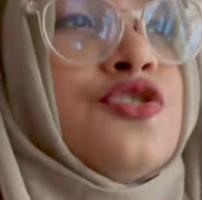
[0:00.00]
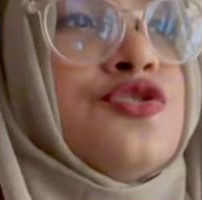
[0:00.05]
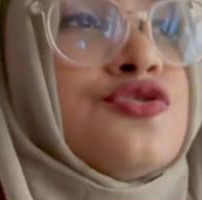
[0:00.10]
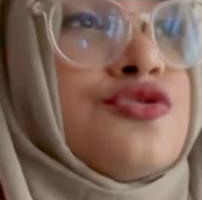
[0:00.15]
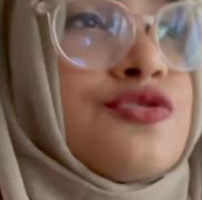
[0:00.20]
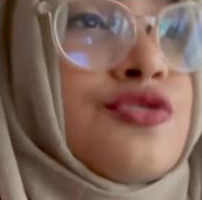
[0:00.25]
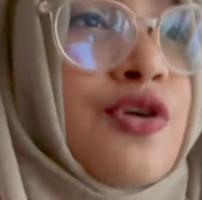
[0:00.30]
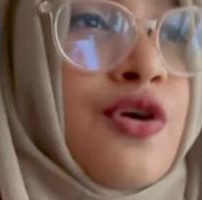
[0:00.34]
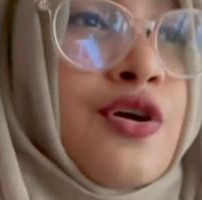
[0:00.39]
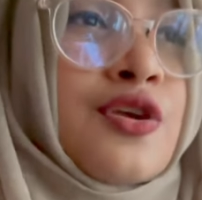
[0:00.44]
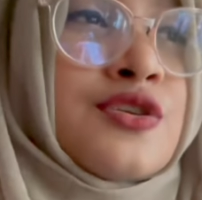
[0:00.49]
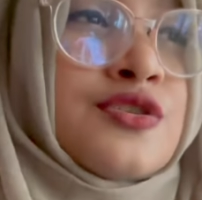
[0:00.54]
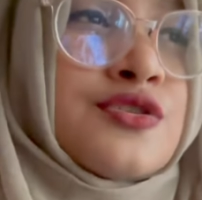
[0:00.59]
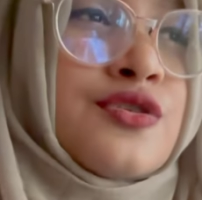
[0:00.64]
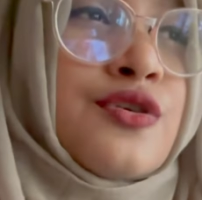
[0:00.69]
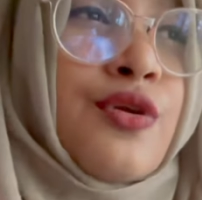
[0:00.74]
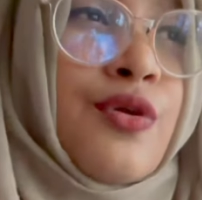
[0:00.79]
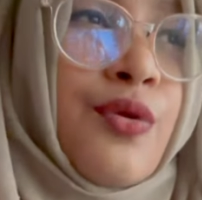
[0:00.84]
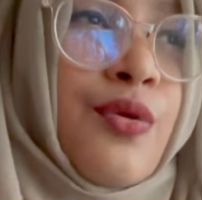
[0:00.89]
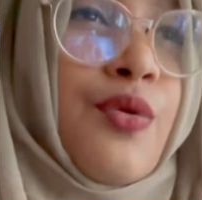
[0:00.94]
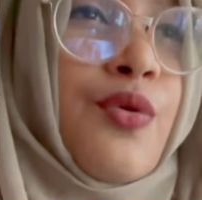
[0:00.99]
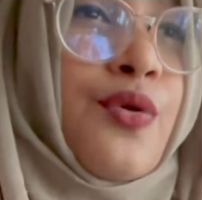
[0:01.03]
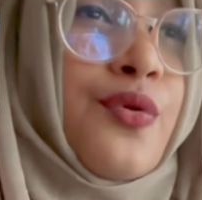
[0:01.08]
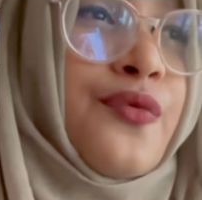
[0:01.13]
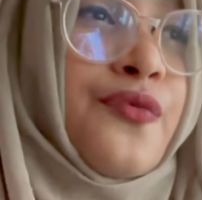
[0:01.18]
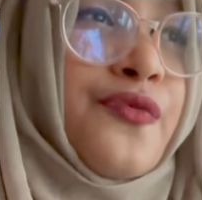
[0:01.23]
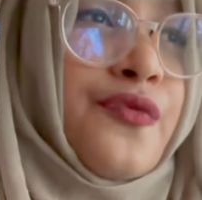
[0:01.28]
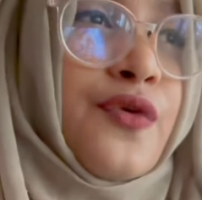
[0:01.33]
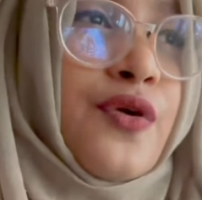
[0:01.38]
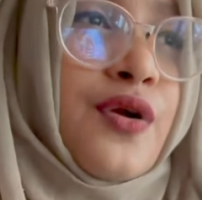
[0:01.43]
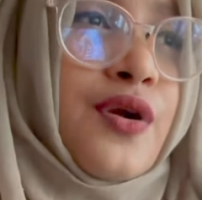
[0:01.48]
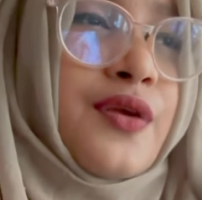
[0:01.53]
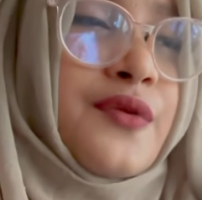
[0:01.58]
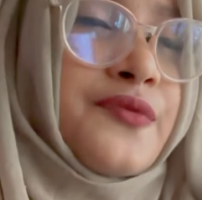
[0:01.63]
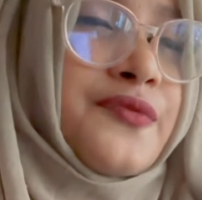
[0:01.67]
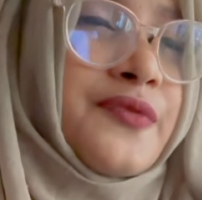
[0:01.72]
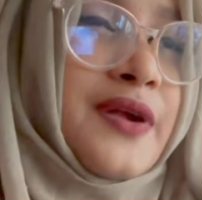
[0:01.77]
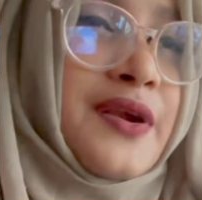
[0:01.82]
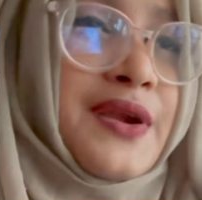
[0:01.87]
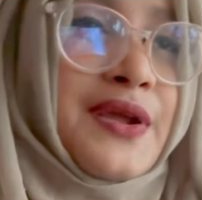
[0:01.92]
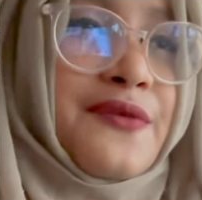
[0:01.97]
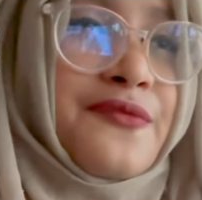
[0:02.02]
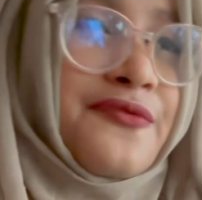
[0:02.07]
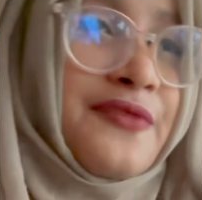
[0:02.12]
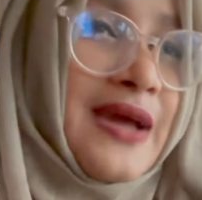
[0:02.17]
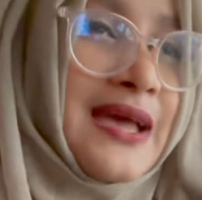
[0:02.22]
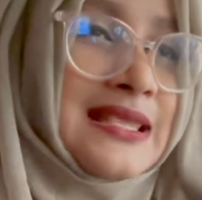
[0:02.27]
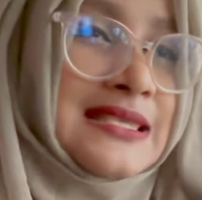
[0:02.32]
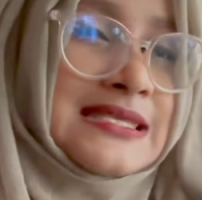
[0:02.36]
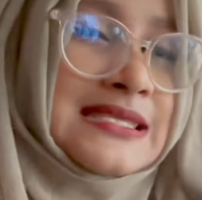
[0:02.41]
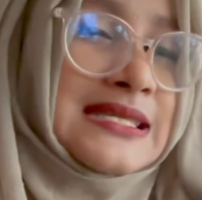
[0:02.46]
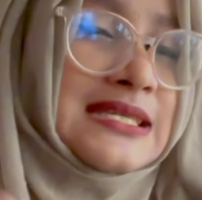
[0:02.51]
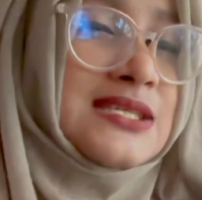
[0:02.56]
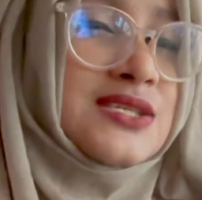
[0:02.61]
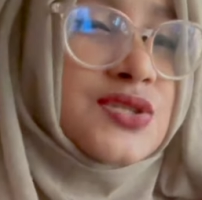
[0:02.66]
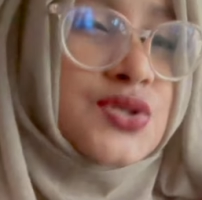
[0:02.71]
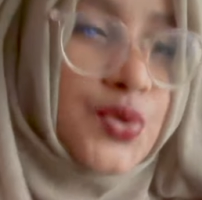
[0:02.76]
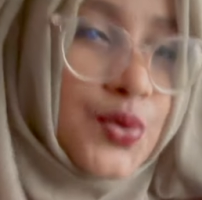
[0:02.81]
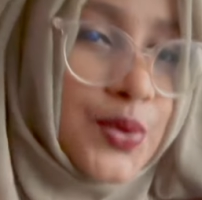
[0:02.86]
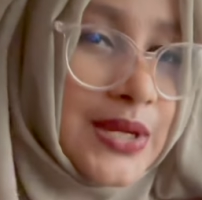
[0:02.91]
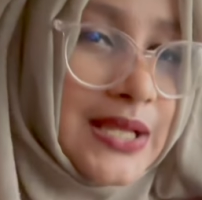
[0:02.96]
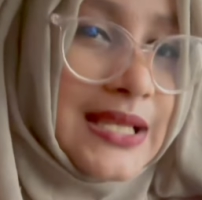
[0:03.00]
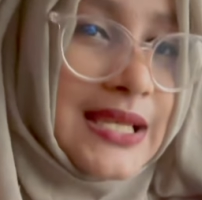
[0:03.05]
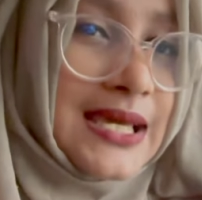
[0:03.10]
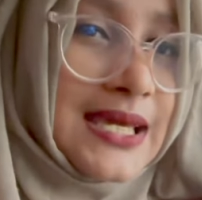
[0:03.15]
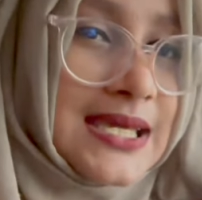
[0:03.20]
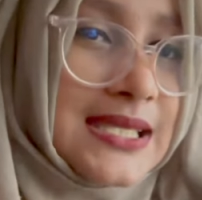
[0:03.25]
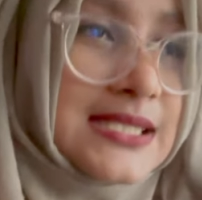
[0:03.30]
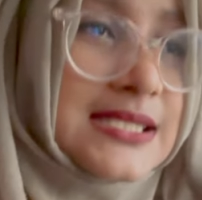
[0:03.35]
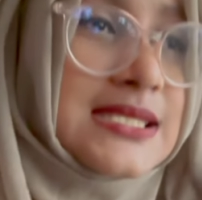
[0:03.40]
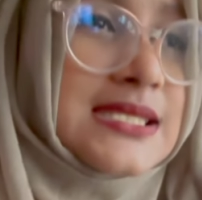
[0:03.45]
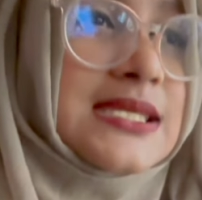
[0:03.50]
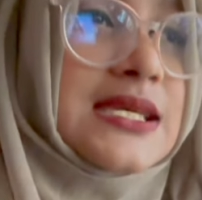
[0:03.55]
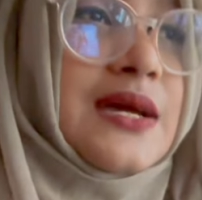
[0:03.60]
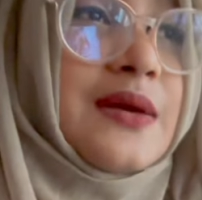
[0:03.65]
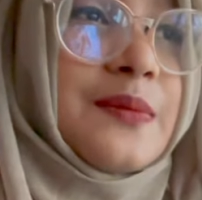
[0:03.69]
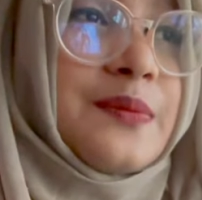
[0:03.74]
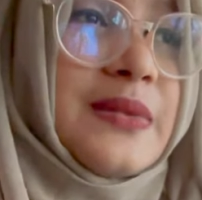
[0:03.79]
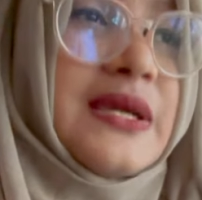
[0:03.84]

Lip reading: Do not go for very fancy storylines.